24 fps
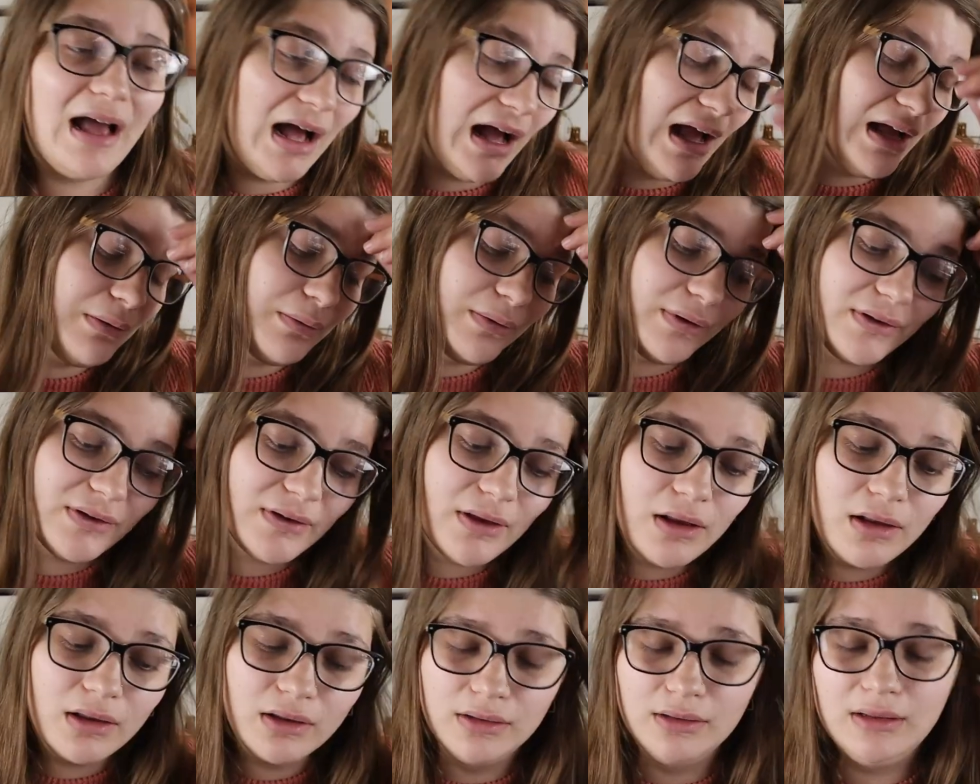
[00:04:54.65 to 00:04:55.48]
I
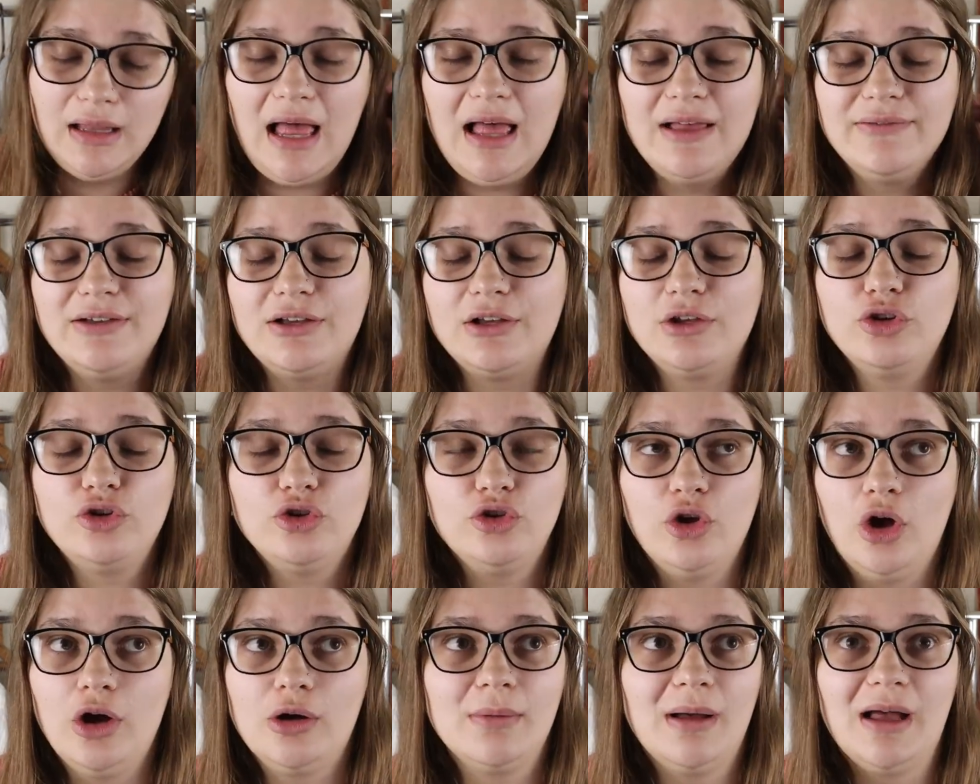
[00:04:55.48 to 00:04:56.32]
was laughing
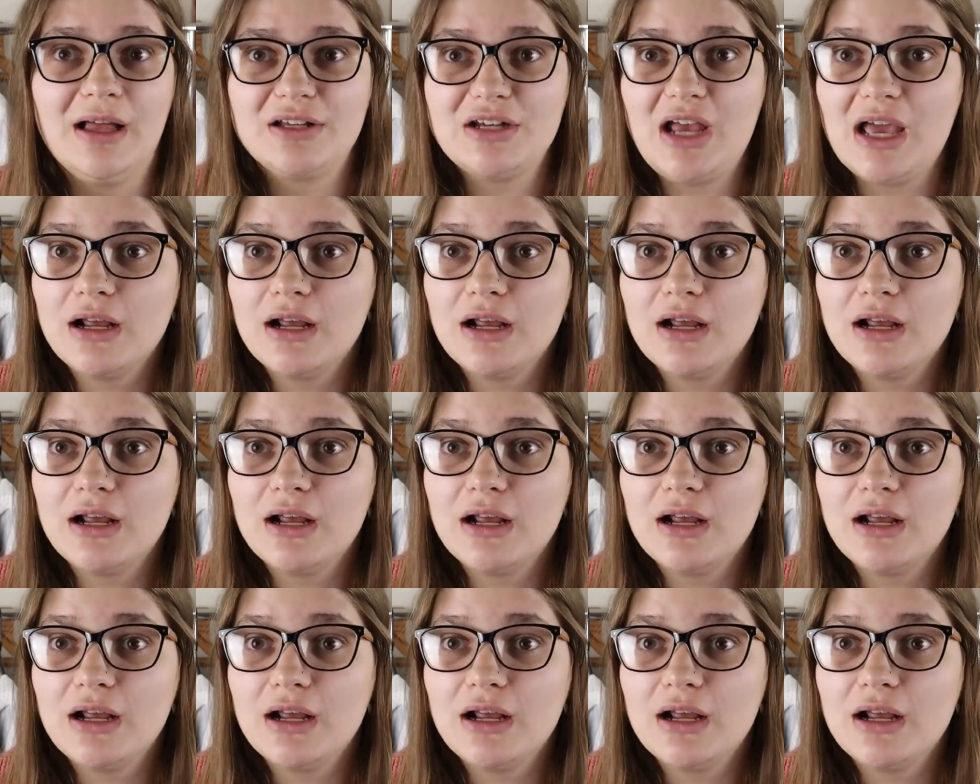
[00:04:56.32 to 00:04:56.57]
so much.